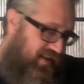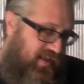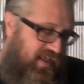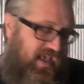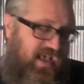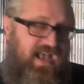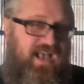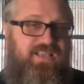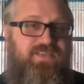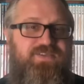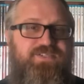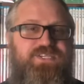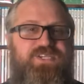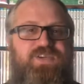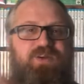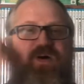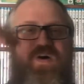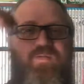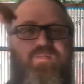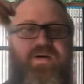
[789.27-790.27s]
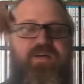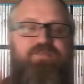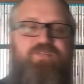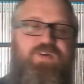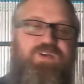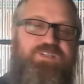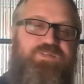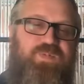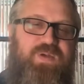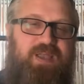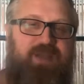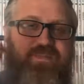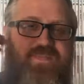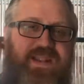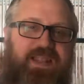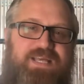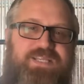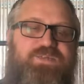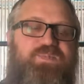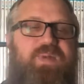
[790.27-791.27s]
I usually go on my first break, my
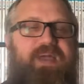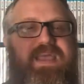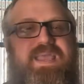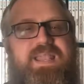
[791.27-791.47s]
lunch break,